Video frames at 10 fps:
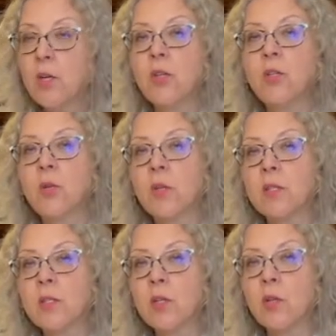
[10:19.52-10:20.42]
to
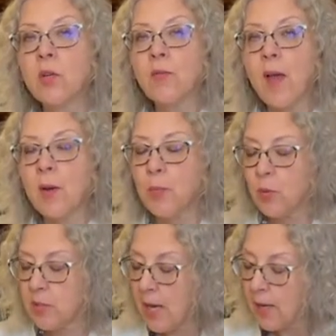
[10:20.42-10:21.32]
conserve and
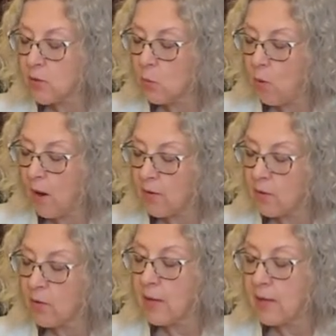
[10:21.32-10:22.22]
protect
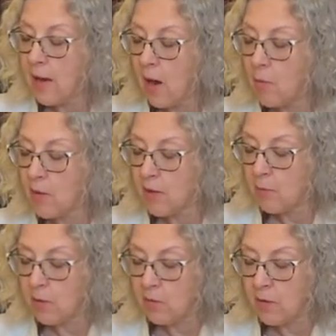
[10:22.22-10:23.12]
water in our
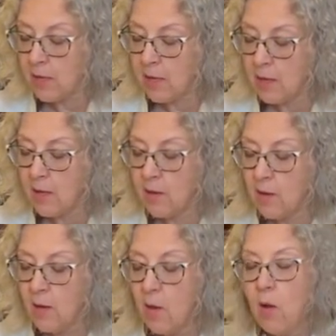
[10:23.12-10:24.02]
community,
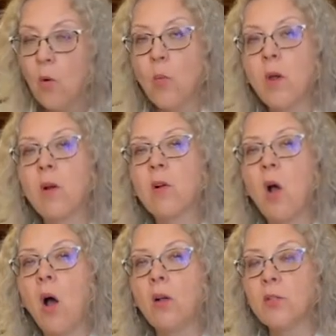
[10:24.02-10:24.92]
we are
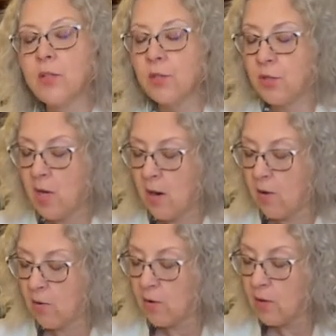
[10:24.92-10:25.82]
called to
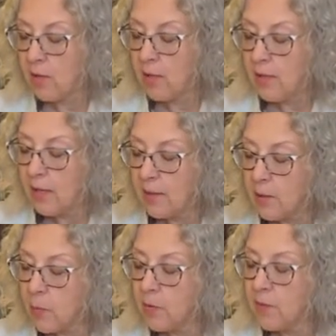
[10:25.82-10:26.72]
share in the
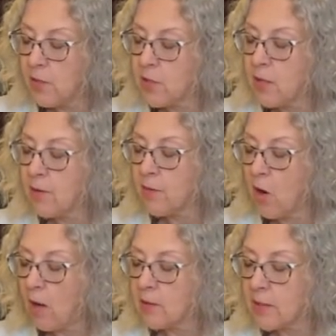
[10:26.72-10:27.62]
provision of
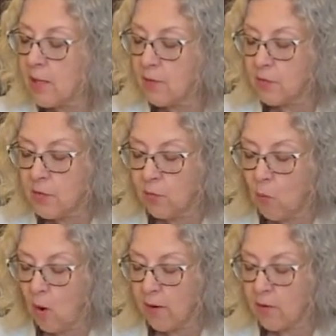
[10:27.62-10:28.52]
God's gift of
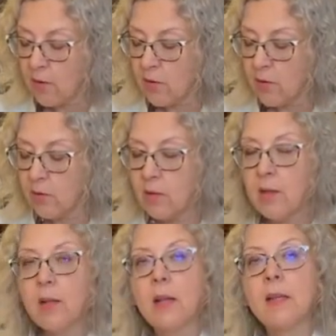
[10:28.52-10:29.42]
water,
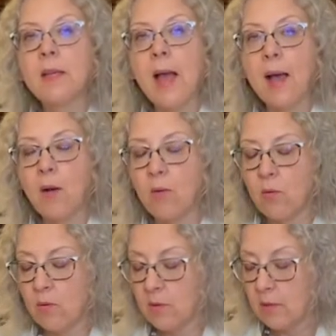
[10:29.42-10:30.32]
now
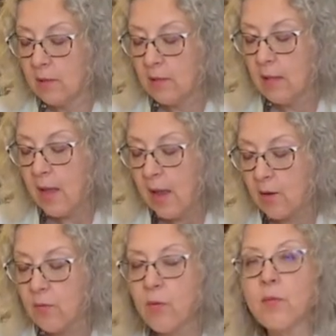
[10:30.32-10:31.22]

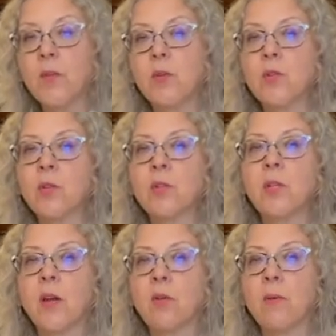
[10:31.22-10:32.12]
and for future
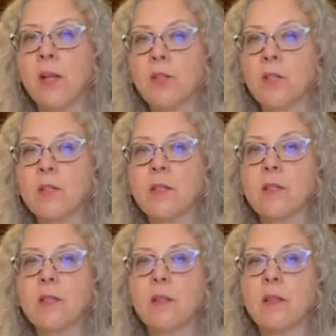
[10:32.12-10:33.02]

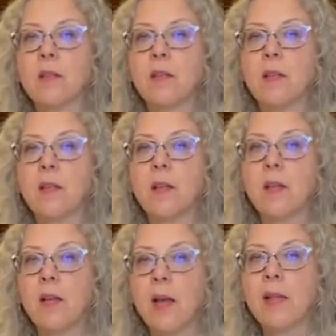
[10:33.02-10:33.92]
generations.
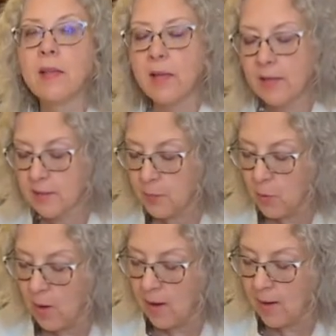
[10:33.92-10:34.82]
And let us
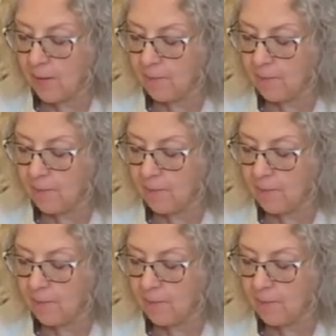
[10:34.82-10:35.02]
pray.